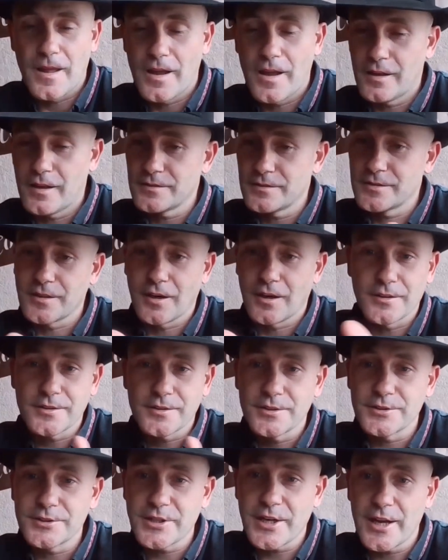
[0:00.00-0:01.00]
It
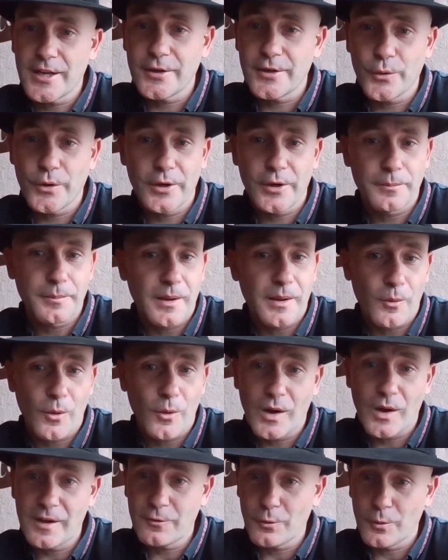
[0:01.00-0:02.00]
starts in January. My
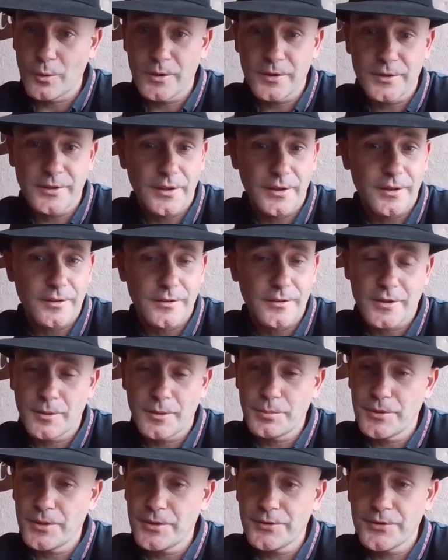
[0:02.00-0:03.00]
wife worked it a
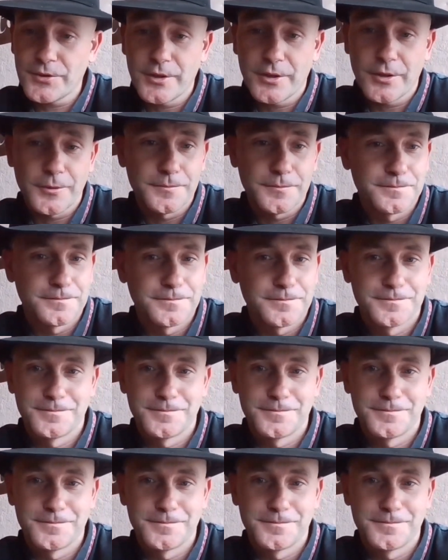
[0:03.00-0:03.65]
couple years ago.